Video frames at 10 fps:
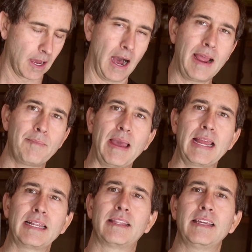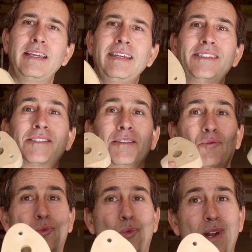I made these
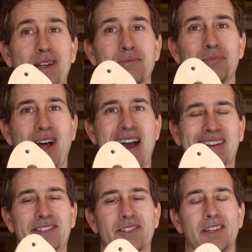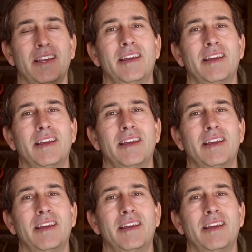wooden blocks.